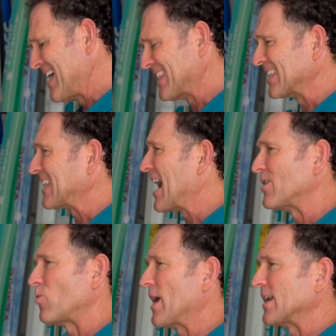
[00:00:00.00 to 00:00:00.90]
And the
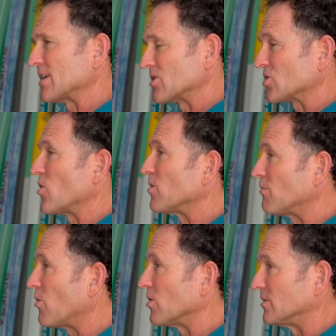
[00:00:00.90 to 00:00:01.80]
lightweight is so
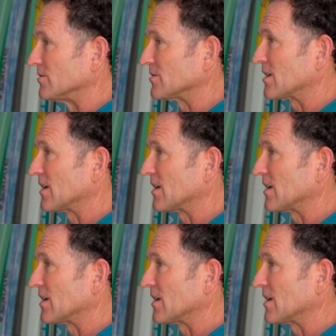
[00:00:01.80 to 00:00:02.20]
important